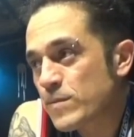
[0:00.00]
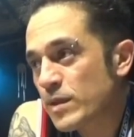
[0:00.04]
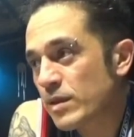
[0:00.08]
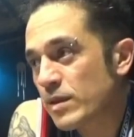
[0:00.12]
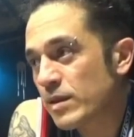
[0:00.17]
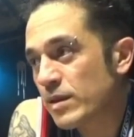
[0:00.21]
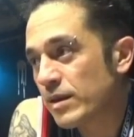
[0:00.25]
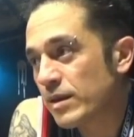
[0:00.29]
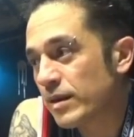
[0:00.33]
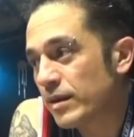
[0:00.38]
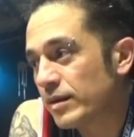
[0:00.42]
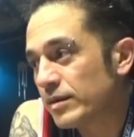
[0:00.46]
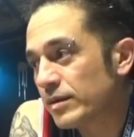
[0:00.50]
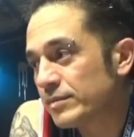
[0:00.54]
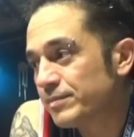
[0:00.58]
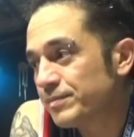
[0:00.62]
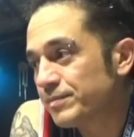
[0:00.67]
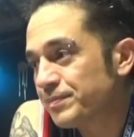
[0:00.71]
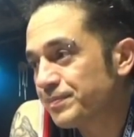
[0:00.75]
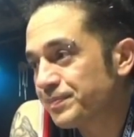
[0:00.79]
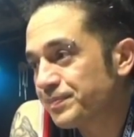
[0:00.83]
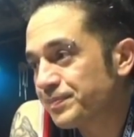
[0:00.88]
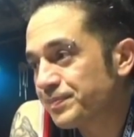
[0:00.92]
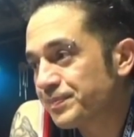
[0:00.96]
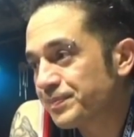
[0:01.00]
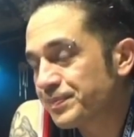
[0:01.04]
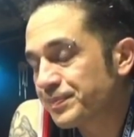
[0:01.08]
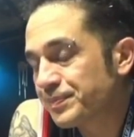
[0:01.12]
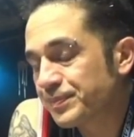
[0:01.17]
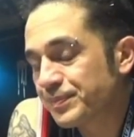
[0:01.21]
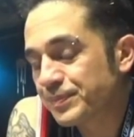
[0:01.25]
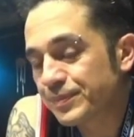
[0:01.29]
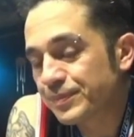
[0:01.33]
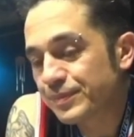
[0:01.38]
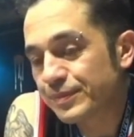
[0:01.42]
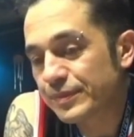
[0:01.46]
Um
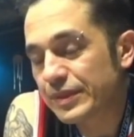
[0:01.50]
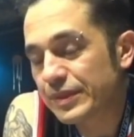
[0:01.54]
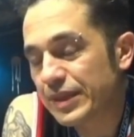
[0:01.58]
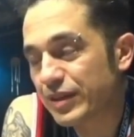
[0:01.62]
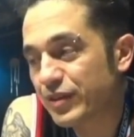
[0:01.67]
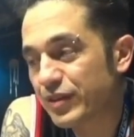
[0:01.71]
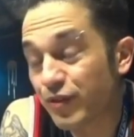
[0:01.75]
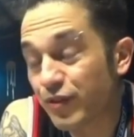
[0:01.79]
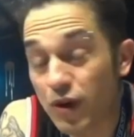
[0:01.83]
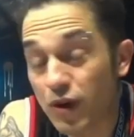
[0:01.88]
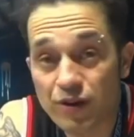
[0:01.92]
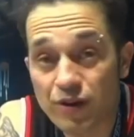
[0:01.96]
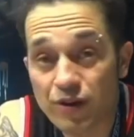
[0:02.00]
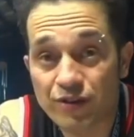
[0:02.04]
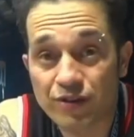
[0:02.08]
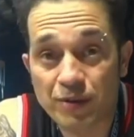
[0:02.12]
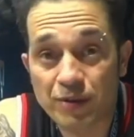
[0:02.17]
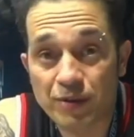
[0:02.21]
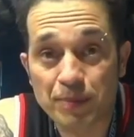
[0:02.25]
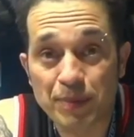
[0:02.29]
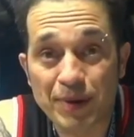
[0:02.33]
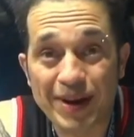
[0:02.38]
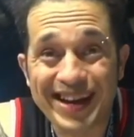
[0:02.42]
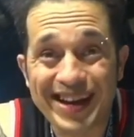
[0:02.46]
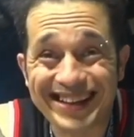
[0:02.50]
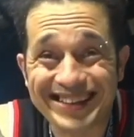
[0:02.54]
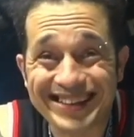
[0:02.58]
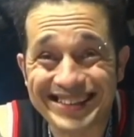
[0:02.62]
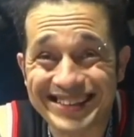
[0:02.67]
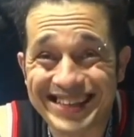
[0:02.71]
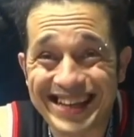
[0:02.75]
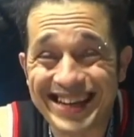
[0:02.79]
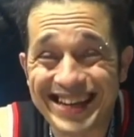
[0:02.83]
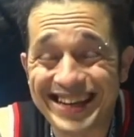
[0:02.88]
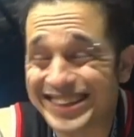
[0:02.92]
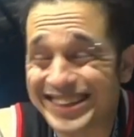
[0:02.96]
as far as the bike
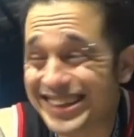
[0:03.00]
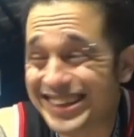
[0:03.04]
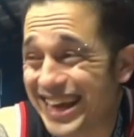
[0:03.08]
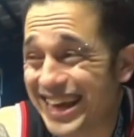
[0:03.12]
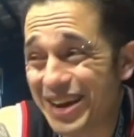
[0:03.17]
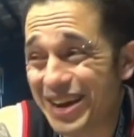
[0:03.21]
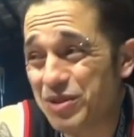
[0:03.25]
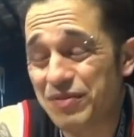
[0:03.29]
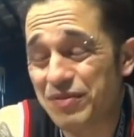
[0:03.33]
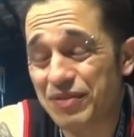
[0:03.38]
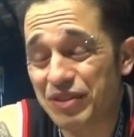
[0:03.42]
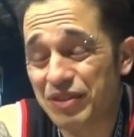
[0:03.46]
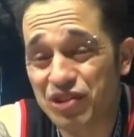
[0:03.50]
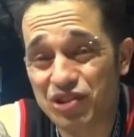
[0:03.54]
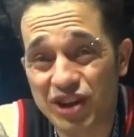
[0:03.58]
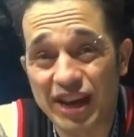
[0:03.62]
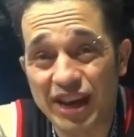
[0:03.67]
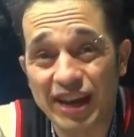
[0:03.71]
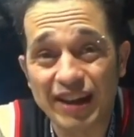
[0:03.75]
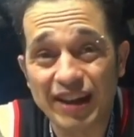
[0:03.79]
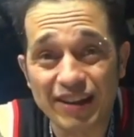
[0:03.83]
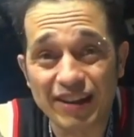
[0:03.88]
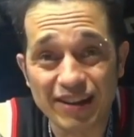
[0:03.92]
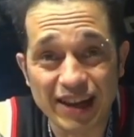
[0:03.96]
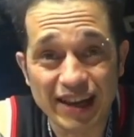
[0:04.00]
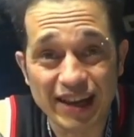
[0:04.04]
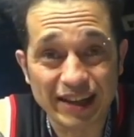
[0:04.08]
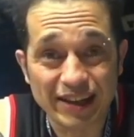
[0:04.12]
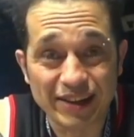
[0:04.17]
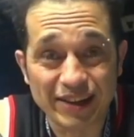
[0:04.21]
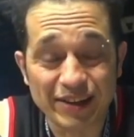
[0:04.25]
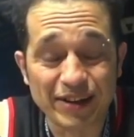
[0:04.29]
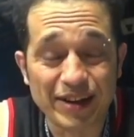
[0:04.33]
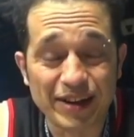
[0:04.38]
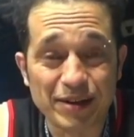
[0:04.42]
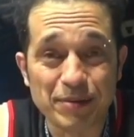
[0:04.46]
aesthetically, I don't give a shit. Like,
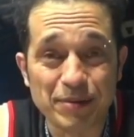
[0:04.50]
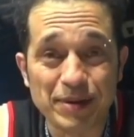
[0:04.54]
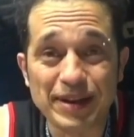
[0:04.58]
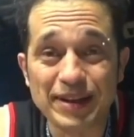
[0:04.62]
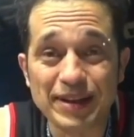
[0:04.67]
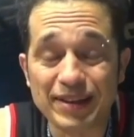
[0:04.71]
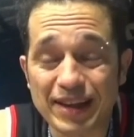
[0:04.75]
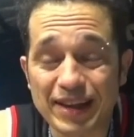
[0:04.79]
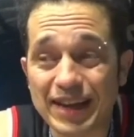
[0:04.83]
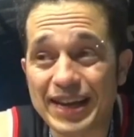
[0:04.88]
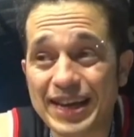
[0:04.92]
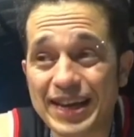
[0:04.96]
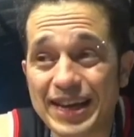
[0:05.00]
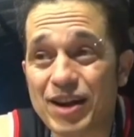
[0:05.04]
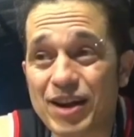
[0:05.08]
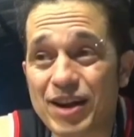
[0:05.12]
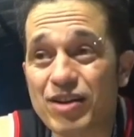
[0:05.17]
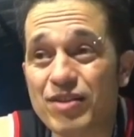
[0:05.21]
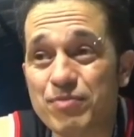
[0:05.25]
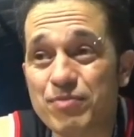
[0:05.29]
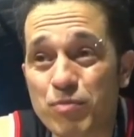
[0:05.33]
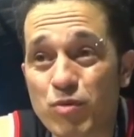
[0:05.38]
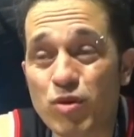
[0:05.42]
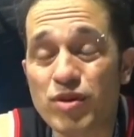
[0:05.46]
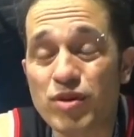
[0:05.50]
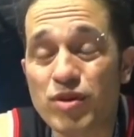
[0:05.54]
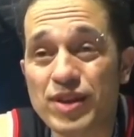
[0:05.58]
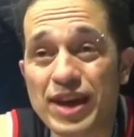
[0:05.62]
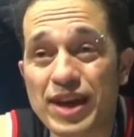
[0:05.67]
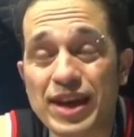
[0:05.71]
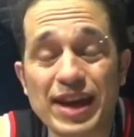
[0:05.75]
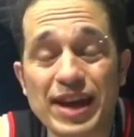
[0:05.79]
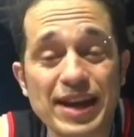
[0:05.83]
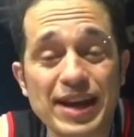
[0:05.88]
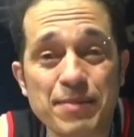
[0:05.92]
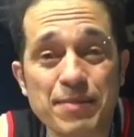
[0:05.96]
you know what I mean? Like, I cared more
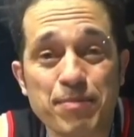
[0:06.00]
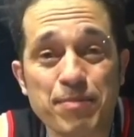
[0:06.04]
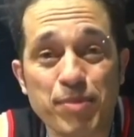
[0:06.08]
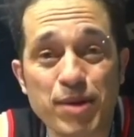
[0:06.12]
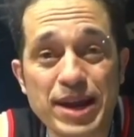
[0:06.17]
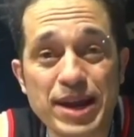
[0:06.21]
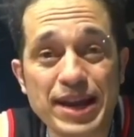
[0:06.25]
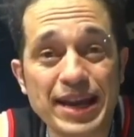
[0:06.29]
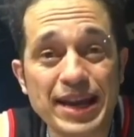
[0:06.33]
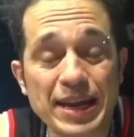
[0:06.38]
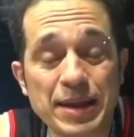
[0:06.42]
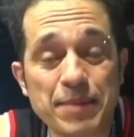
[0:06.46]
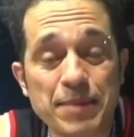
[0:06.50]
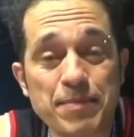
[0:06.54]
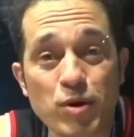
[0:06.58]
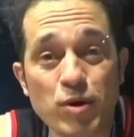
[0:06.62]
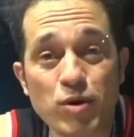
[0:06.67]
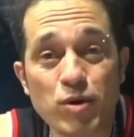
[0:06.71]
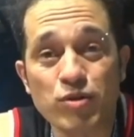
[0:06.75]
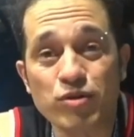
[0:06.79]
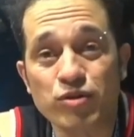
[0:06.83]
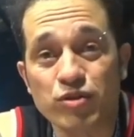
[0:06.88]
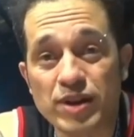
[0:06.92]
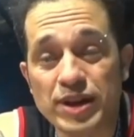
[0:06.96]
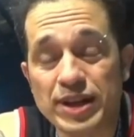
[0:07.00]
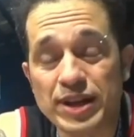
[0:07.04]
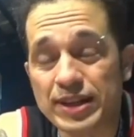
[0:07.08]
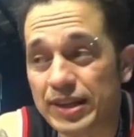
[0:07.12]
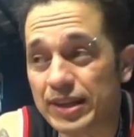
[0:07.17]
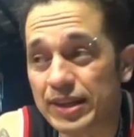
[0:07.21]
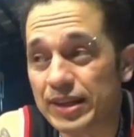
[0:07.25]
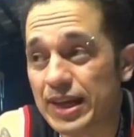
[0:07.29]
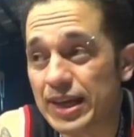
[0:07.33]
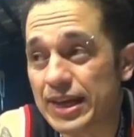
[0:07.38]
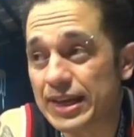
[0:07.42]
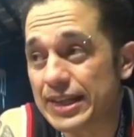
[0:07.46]
that I didn't break any bones or
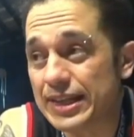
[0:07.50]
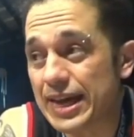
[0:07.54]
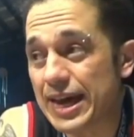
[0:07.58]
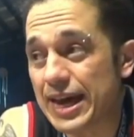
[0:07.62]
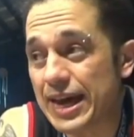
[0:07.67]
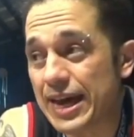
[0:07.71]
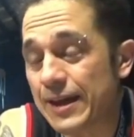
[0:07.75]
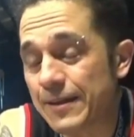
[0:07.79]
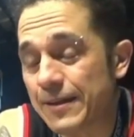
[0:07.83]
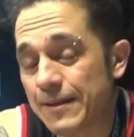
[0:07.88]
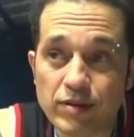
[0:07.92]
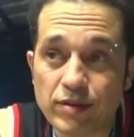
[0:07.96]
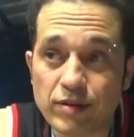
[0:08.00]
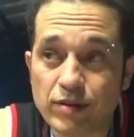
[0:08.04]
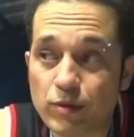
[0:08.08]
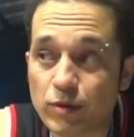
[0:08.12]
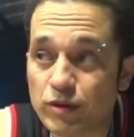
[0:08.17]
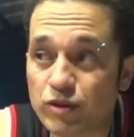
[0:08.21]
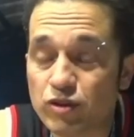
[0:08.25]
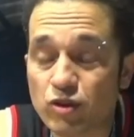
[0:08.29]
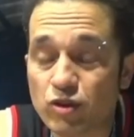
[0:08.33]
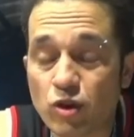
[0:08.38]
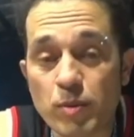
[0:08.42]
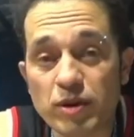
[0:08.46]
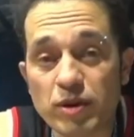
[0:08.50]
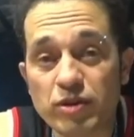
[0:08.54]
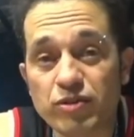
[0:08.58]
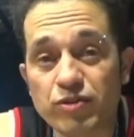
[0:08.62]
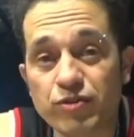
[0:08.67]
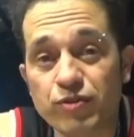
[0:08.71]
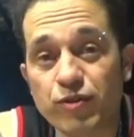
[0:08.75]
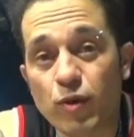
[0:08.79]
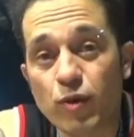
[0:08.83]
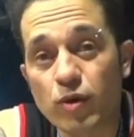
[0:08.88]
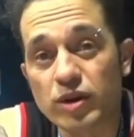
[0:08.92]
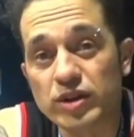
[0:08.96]
anything like that. There was so much
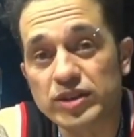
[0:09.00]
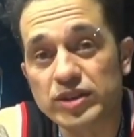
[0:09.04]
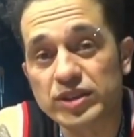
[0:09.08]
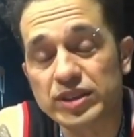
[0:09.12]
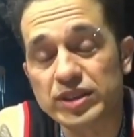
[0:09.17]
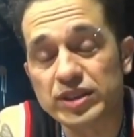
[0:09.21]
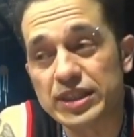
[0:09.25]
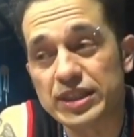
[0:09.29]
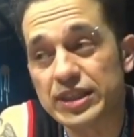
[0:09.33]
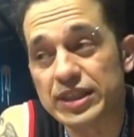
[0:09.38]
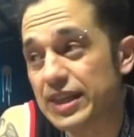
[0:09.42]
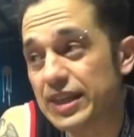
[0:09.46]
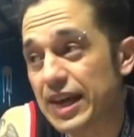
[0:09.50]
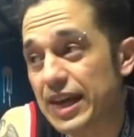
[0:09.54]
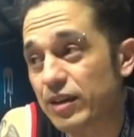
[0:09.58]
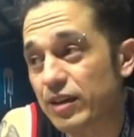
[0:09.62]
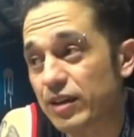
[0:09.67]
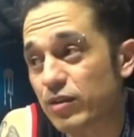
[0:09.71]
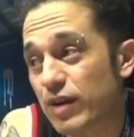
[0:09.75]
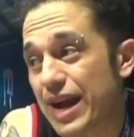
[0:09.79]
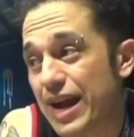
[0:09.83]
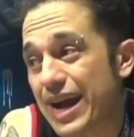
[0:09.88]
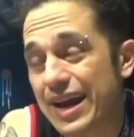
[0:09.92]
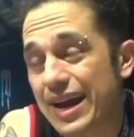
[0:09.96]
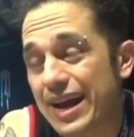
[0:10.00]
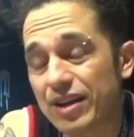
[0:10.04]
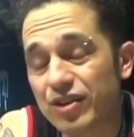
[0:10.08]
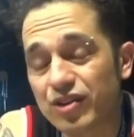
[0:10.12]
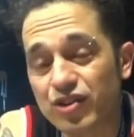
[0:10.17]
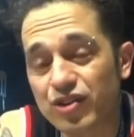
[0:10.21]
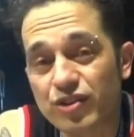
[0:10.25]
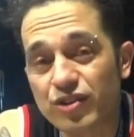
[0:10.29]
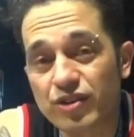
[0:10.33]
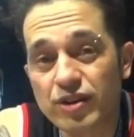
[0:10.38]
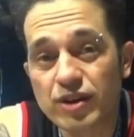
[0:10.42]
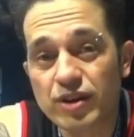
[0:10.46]
force in that
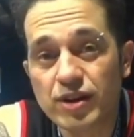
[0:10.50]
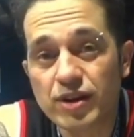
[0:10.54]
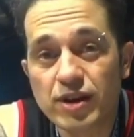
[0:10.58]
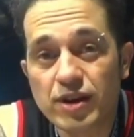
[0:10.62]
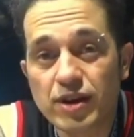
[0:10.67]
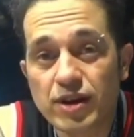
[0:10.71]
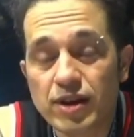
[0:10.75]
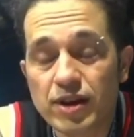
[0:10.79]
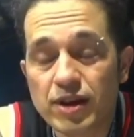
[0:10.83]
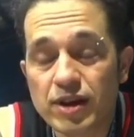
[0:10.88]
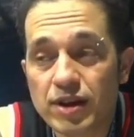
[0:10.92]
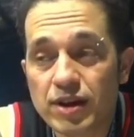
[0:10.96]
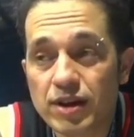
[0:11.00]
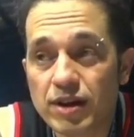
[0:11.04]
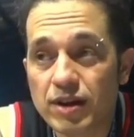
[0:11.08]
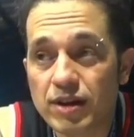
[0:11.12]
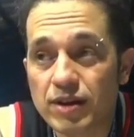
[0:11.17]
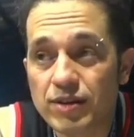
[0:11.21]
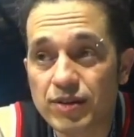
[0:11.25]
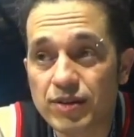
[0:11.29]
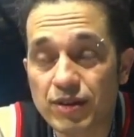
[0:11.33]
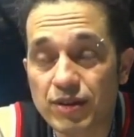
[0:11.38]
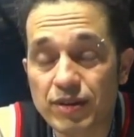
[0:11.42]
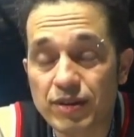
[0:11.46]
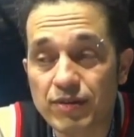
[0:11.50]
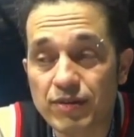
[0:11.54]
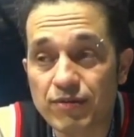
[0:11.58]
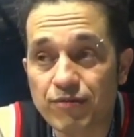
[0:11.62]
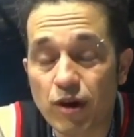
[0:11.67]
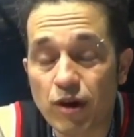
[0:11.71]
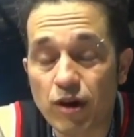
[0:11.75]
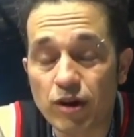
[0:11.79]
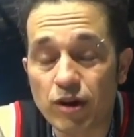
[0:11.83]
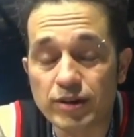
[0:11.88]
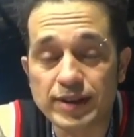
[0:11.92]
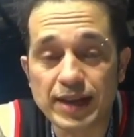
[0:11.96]
crash, uh, the, the
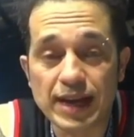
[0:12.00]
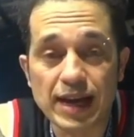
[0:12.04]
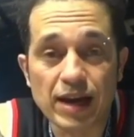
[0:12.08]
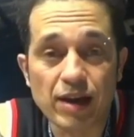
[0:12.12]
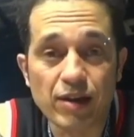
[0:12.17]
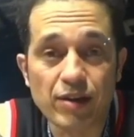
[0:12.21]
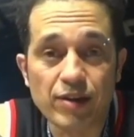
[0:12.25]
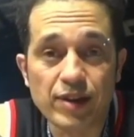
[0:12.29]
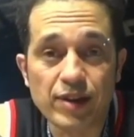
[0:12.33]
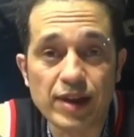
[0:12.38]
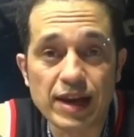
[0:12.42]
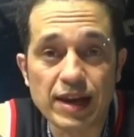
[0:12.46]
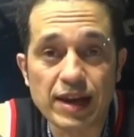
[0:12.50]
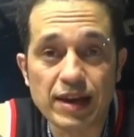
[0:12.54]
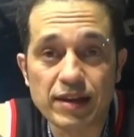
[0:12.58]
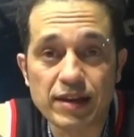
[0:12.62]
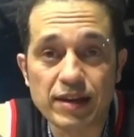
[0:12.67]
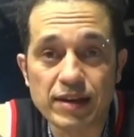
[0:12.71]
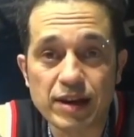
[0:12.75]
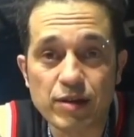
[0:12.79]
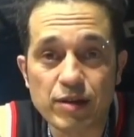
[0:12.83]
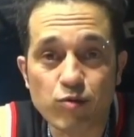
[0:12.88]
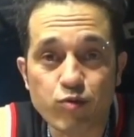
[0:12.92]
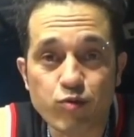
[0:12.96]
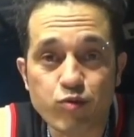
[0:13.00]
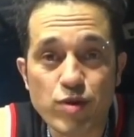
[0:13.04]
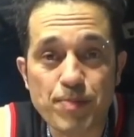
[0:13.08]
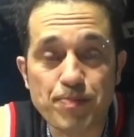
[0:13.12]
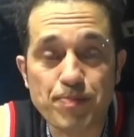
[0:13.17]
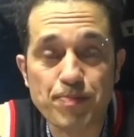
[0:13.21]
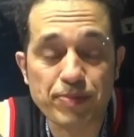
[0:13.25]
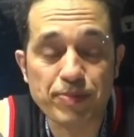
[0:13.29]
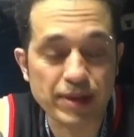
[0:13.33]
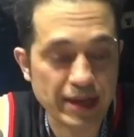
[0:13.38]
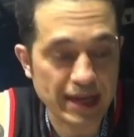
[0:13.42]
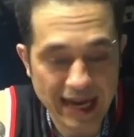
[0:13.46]
fall down, that it
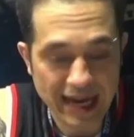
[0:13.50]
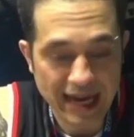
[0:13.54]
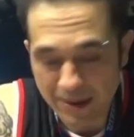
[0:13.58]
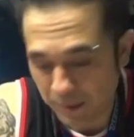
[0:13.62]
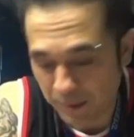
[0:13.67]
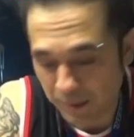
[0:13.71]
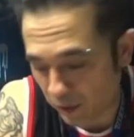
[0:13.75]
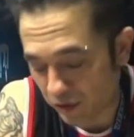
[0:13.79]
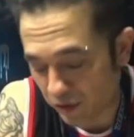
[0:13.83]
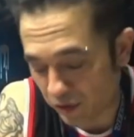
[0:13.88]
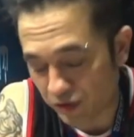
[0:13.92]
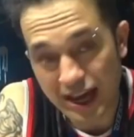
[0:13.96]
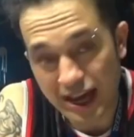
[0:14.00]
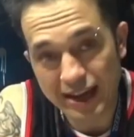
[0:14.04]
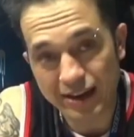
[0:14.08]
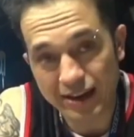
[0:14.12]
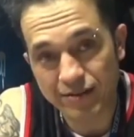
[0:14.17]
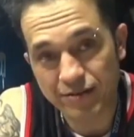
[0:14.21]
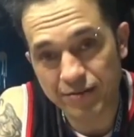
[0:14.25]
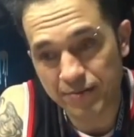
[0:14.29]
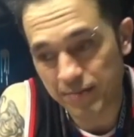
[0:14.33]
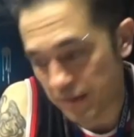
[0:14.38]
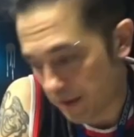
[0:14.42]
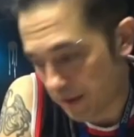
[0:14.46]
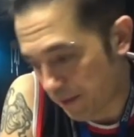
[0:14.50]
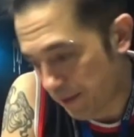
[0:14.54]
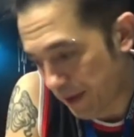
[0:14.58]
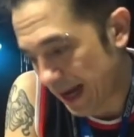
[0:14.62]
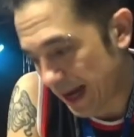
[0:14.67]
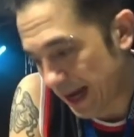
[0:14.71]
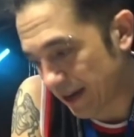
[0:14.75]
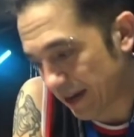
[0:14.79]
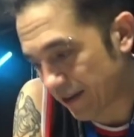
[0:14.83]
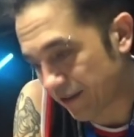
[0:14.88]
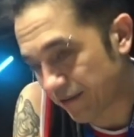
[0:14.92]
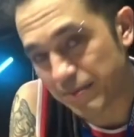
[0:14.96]
ripped the cables out of the
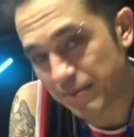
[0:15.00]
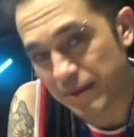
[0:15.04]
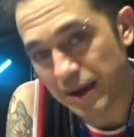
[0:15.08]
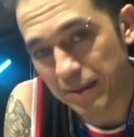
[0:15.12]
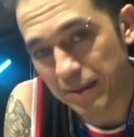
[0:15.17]
back of my